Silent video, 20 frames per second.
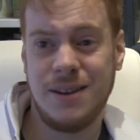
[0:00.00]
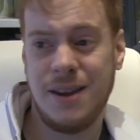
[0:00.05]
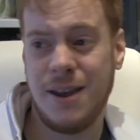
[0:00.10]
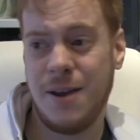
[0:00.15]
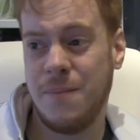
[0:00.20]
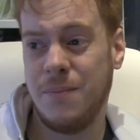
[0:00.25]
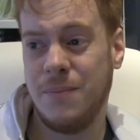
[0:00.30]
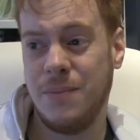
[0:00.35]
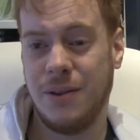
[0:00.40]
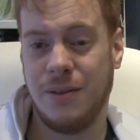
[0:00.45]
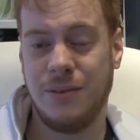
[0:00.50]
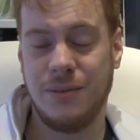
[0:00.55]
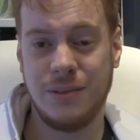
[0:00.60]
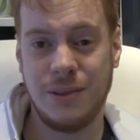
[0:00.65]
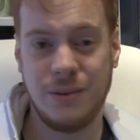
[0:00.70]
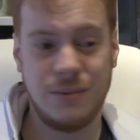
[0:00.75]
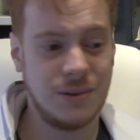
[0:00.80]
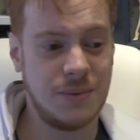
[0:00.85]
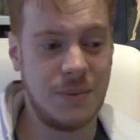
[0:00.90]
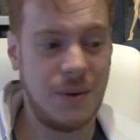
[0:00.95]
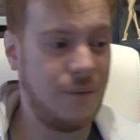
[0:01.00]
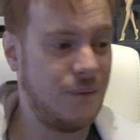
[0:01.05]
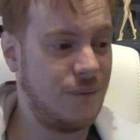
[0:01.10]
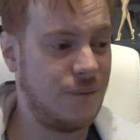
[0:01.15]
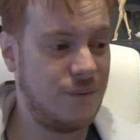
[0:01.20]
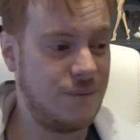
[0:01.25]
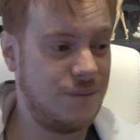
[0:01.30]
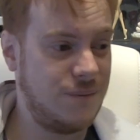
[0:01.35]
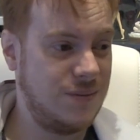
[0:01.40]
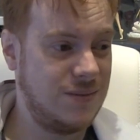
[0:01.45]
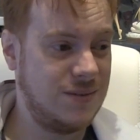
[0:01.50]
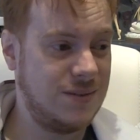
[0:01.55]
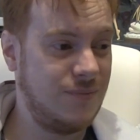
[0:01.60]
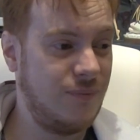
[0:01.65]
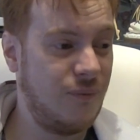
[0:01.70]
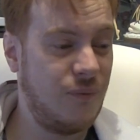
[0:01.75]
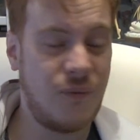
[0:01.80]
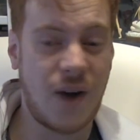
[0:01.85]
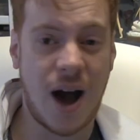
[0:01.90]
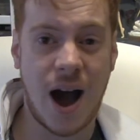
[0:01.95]
Um, there was about
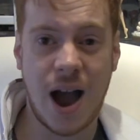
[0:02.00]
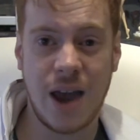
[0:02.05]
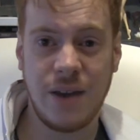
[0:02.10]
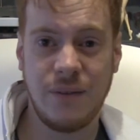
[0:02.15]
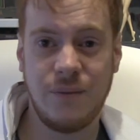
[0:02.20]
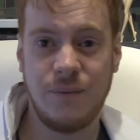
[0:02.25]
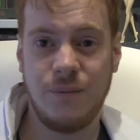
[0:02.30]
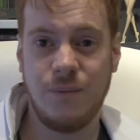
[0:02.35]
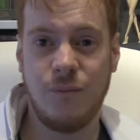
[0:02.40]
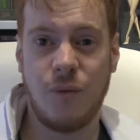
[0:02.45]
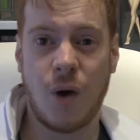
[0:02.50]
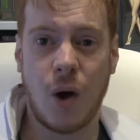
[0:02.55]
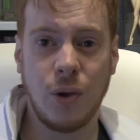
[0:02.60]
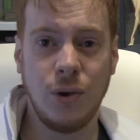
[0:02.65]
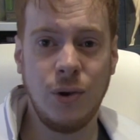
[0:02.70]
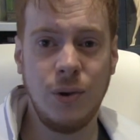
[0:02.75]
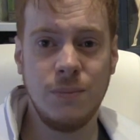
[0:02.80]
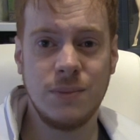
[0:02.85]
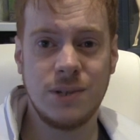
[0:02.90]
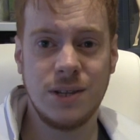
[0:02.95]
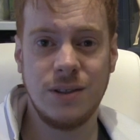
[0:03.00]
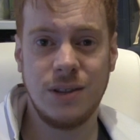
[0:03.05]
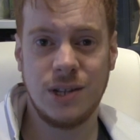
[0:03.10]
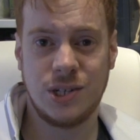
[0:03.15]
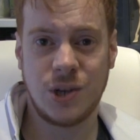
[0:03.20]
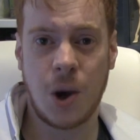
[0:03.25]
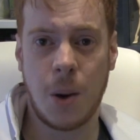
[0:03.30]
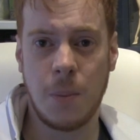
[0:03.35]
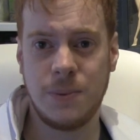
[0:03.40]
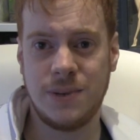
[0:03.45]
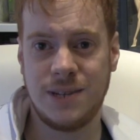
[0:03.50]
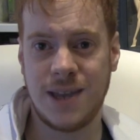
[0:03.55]
five volumes in the top